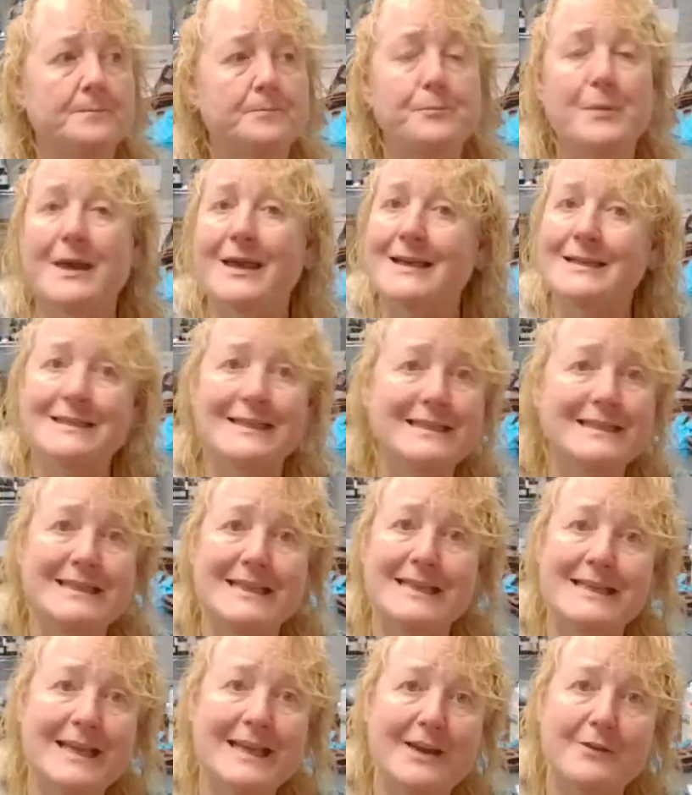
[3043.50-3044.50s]
because it
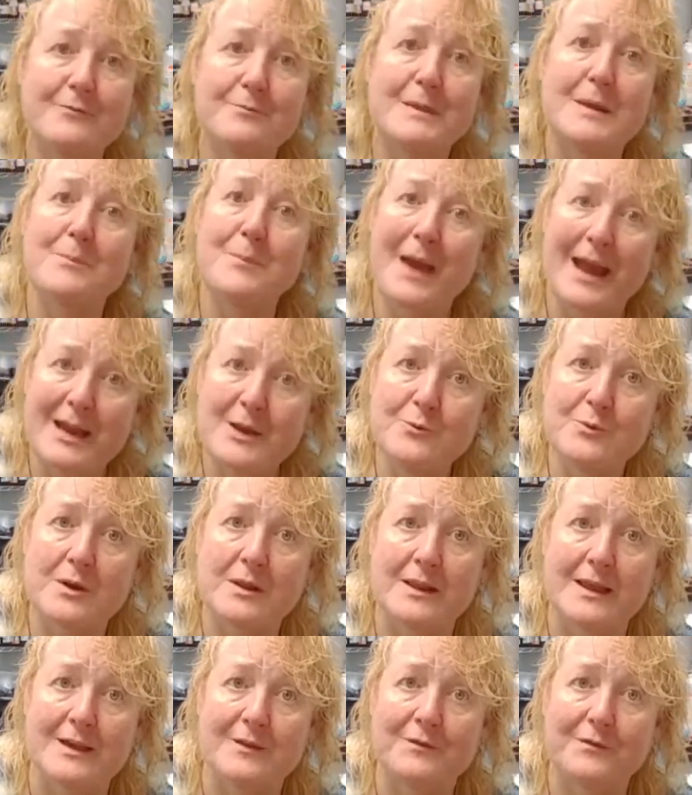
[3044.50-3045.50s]
didn't give me pain
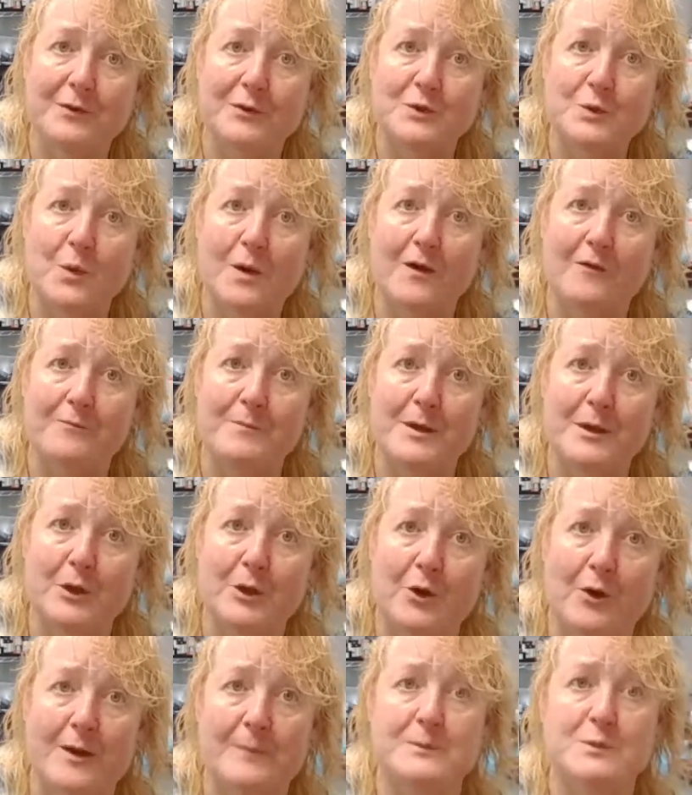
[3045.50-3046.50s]
relief for 12
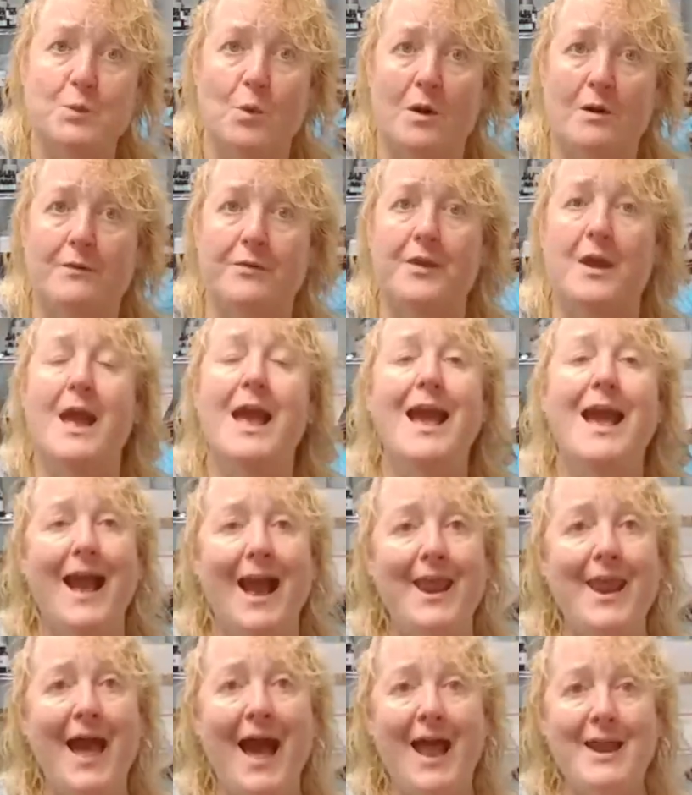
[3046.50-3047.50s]
milligrams worth.
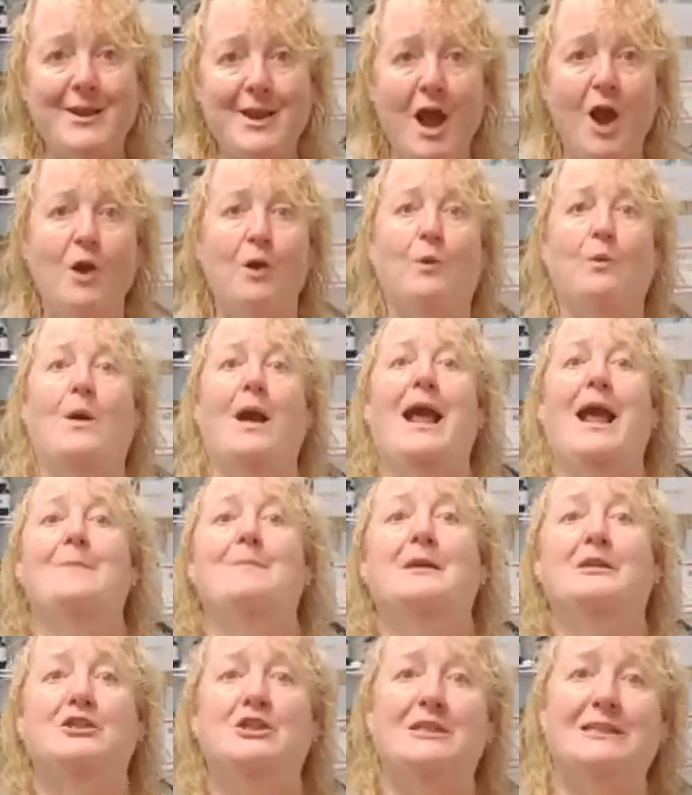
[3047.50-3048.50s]
And I know how
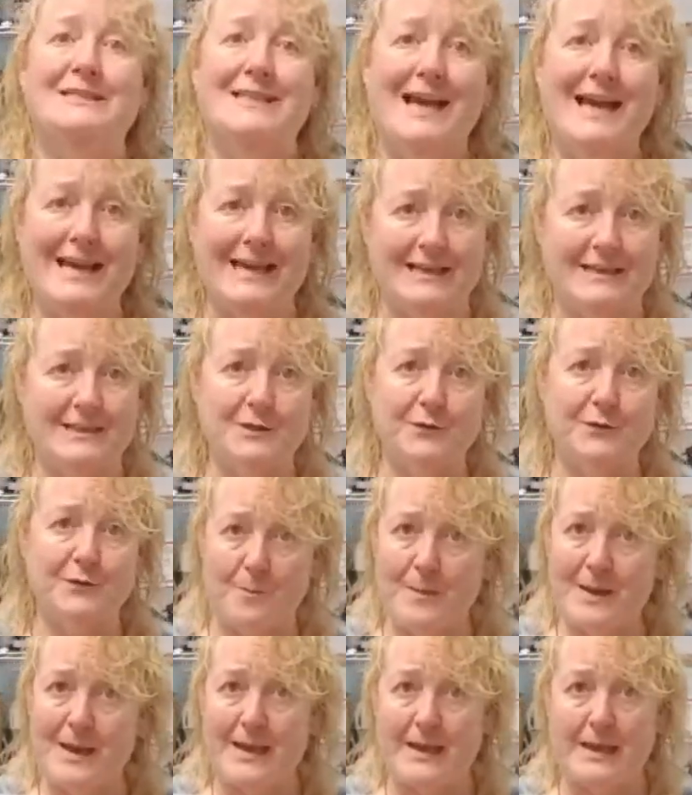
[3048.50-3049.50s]
much it takes for
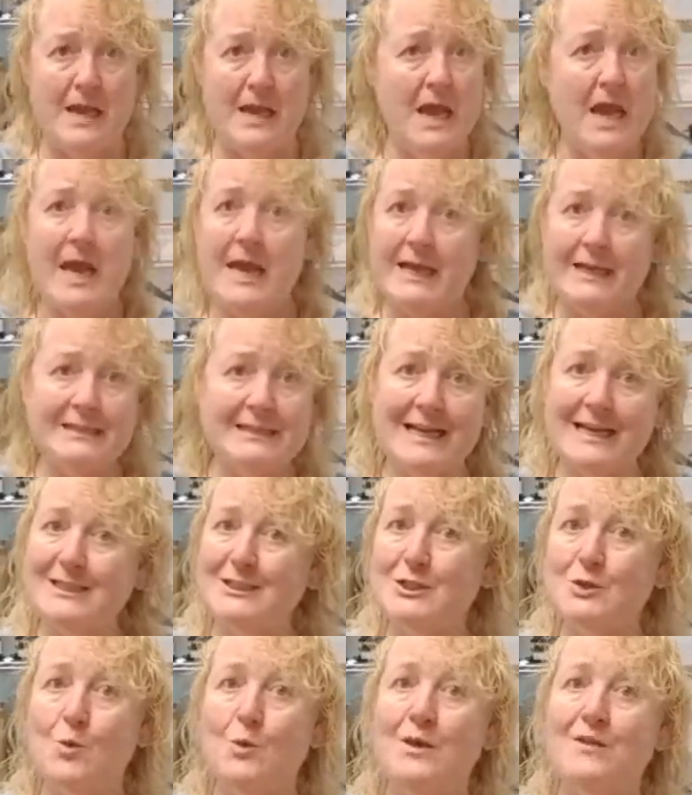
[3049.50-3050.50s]
me. It takes
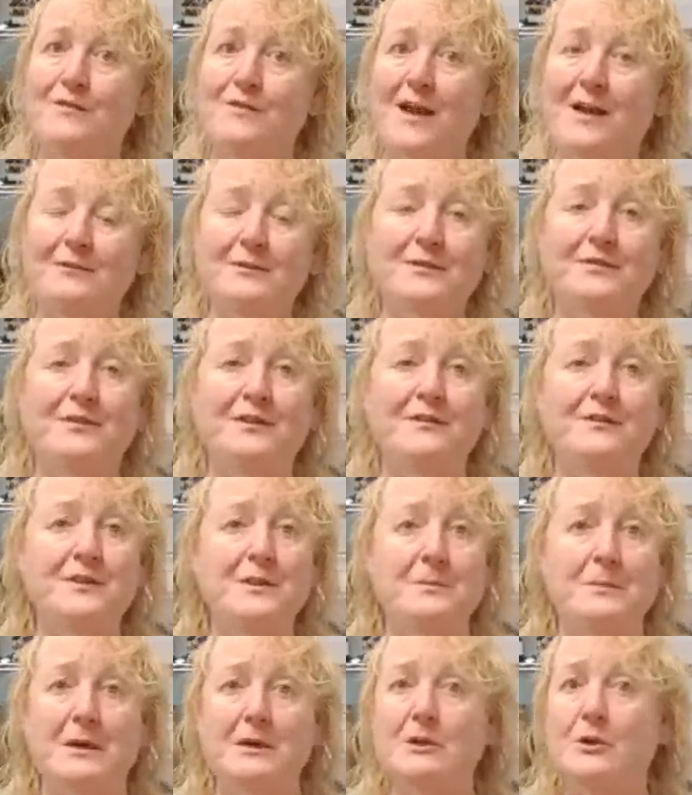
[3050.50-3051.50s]
25 to 50
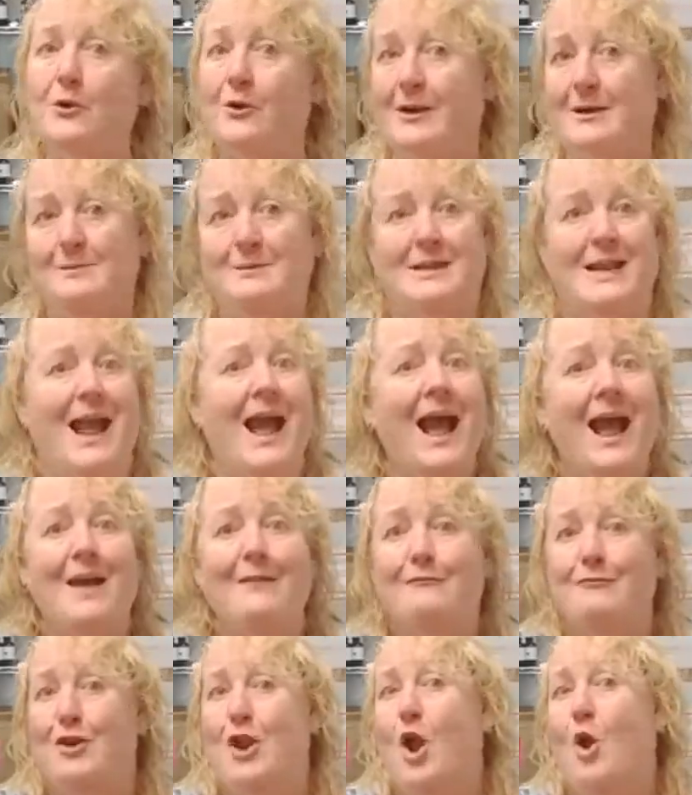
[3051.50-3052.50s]
milligrams, and I
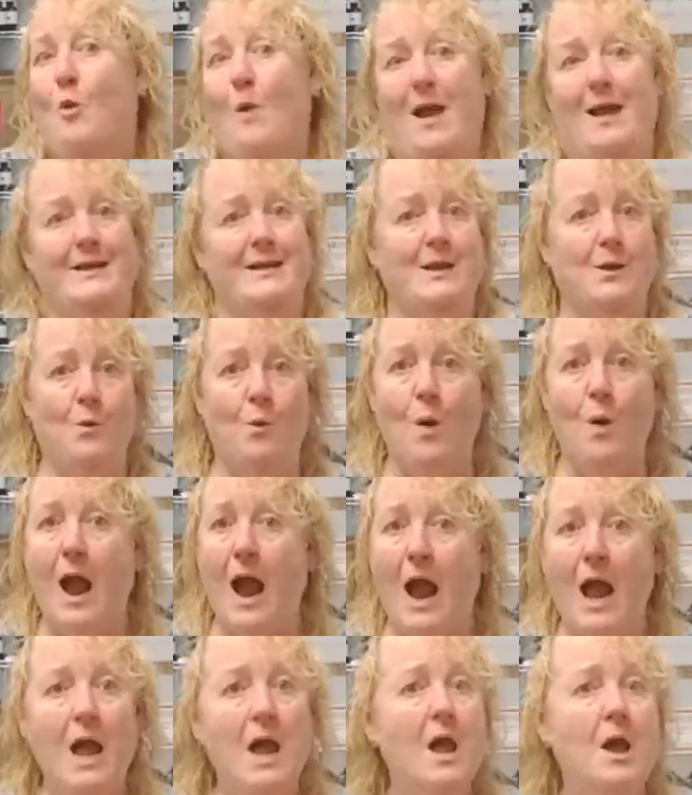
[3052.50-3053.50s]
have no idea why,
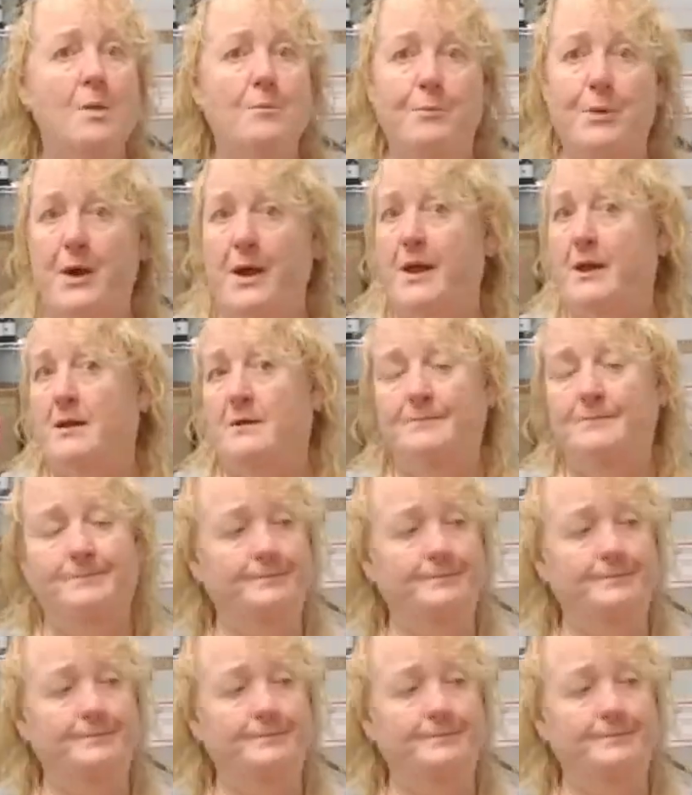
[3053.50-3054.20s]
but